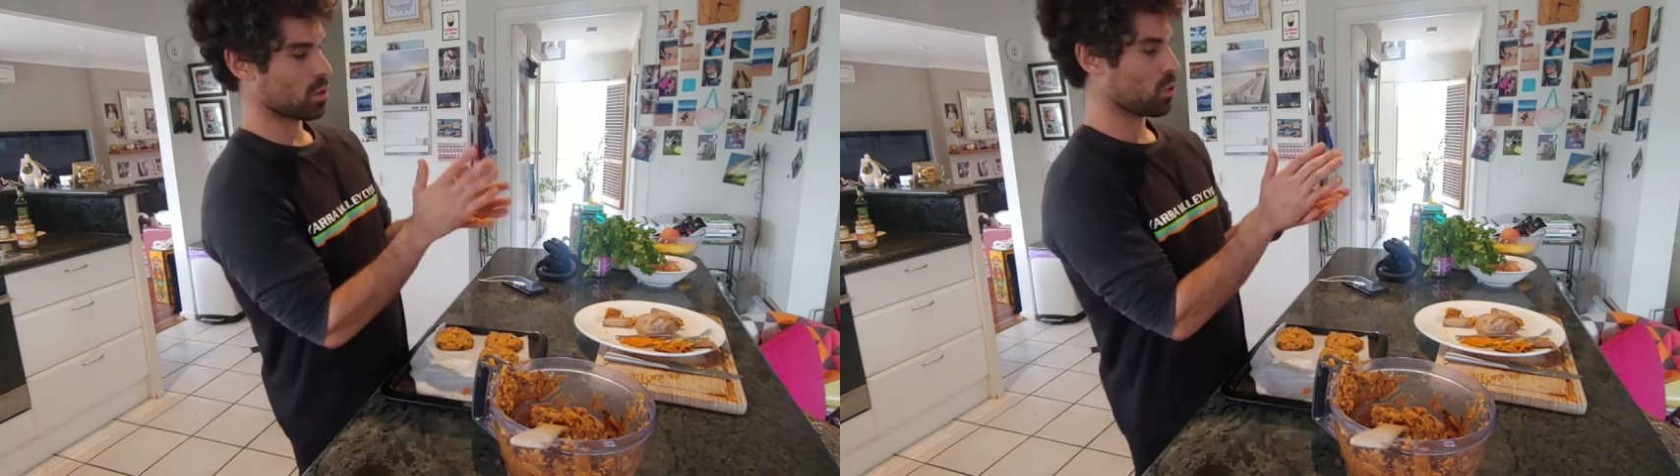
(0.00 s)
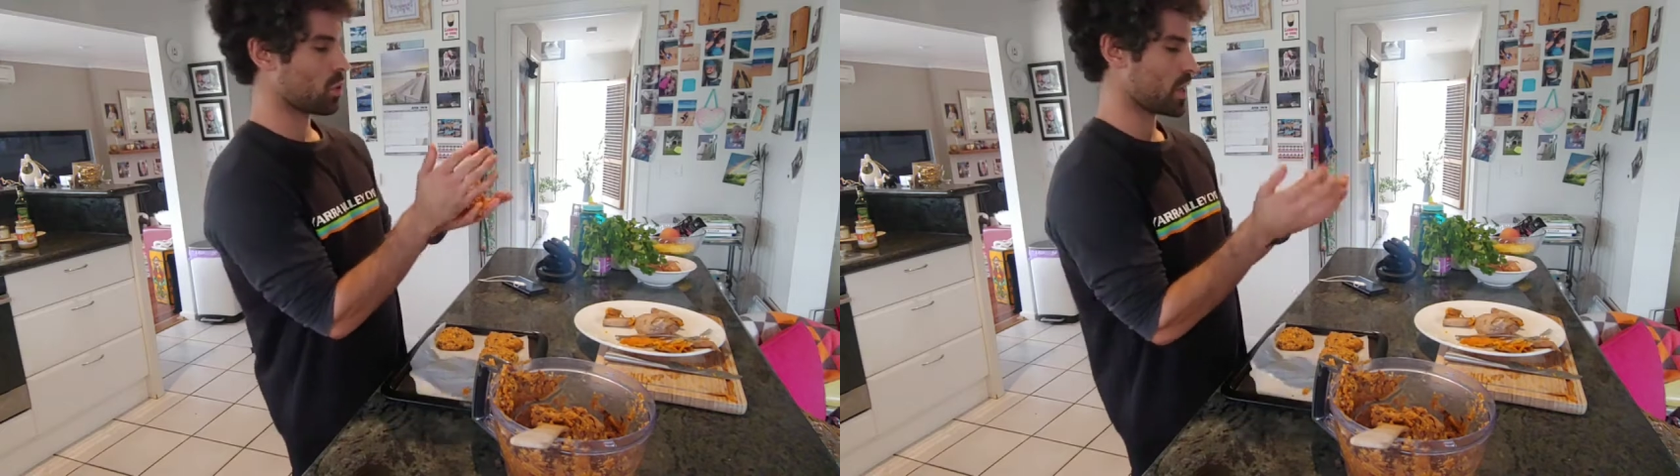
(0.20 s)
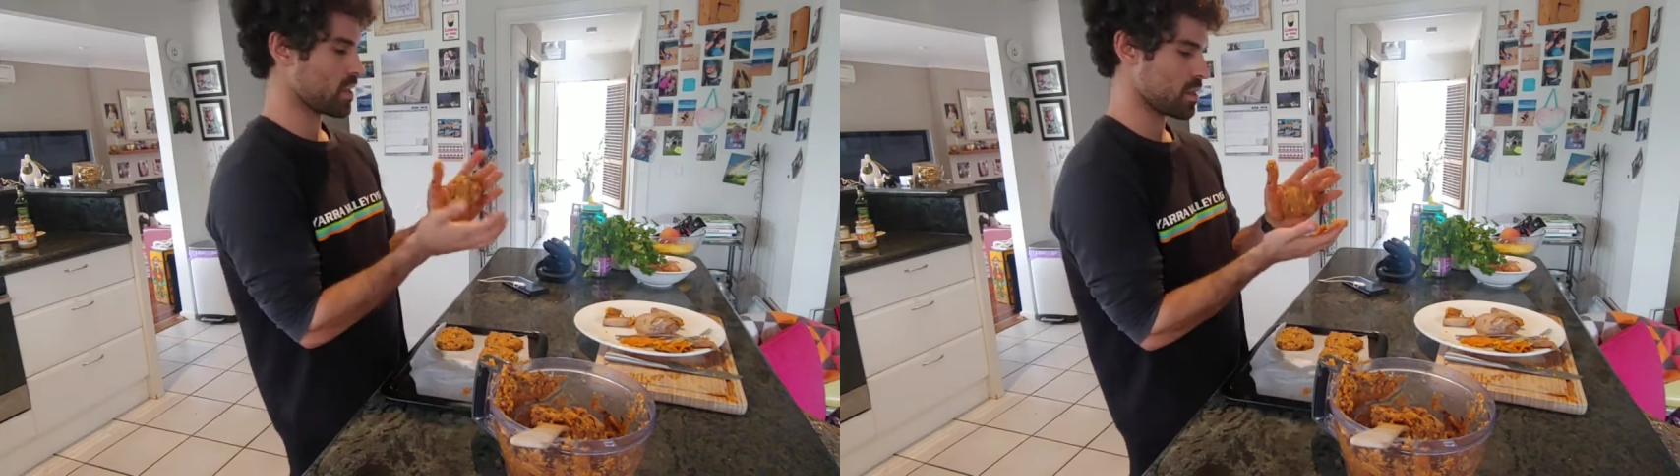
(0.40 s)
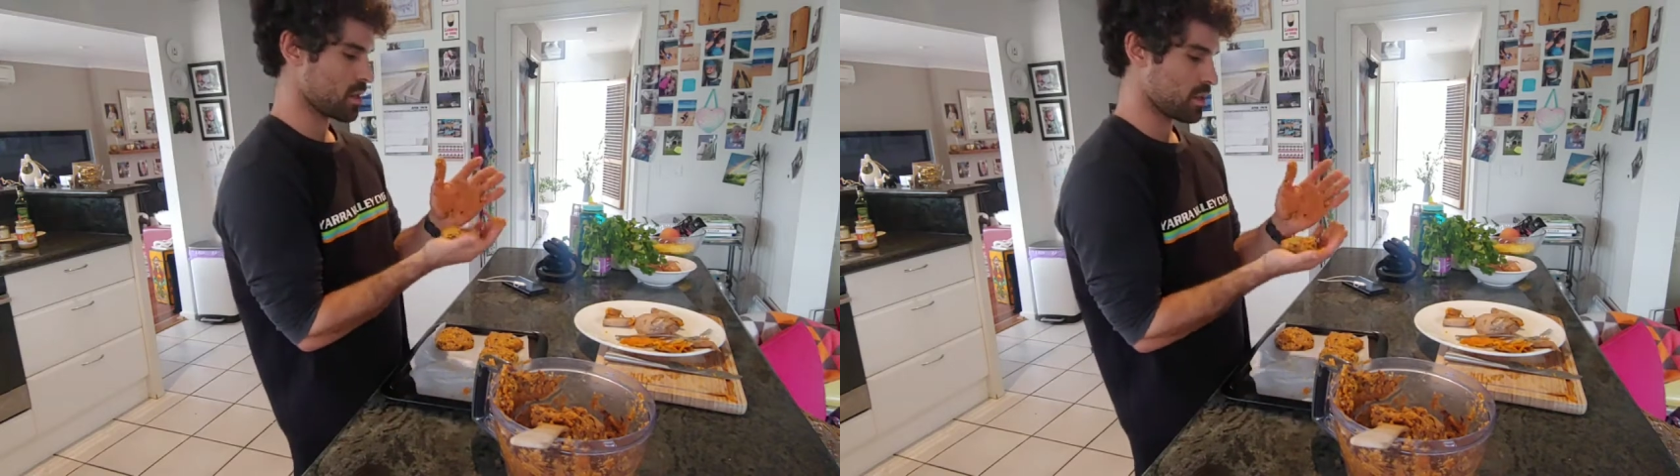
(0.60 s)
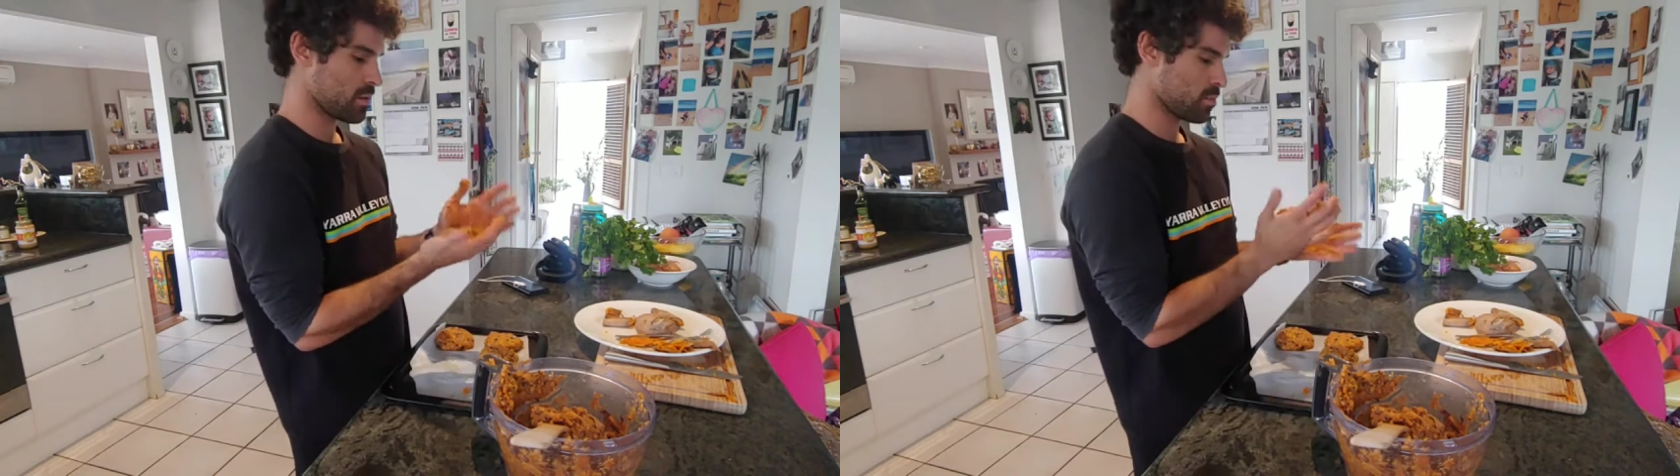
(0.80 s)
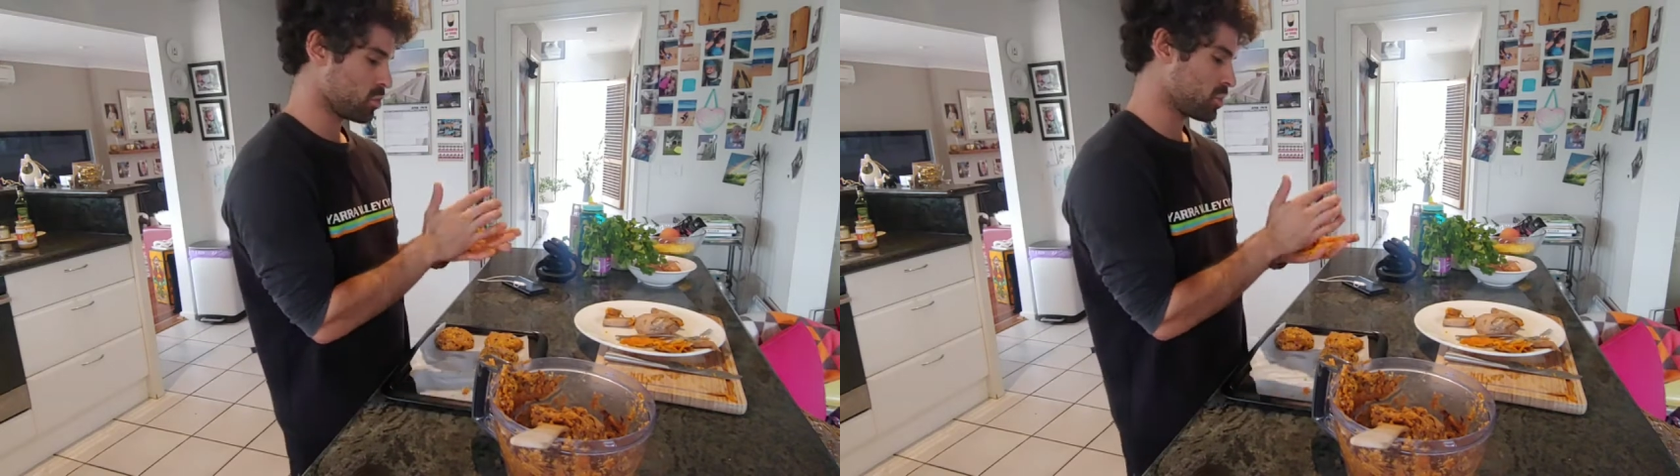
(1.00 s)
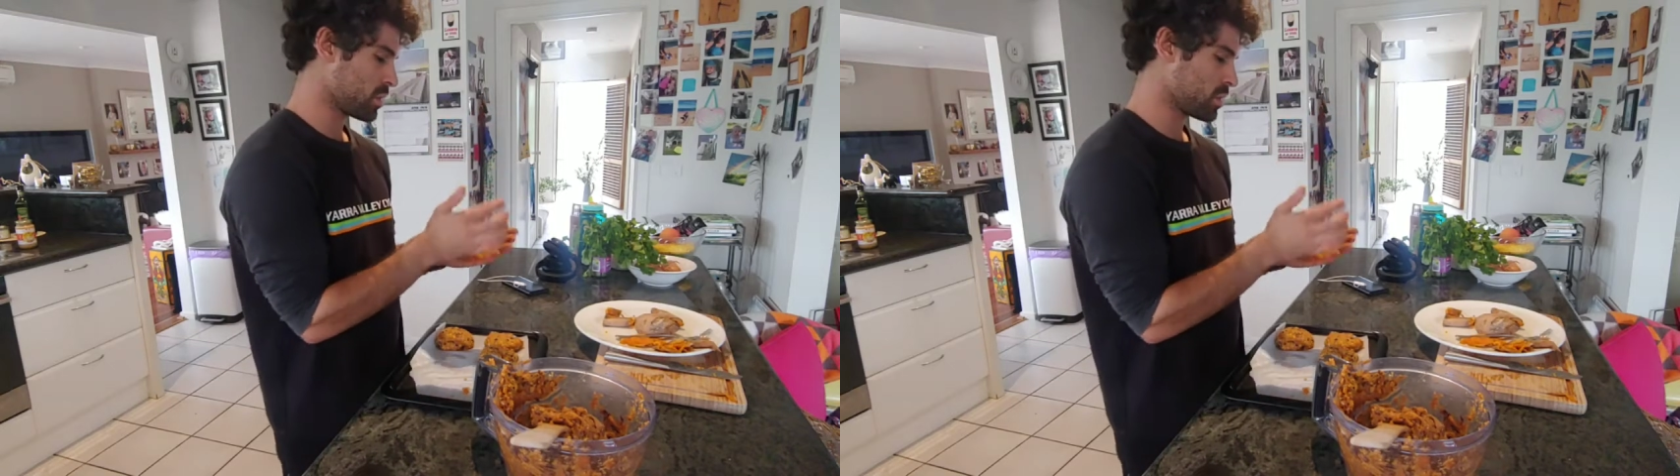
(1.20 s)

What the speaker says: When the moon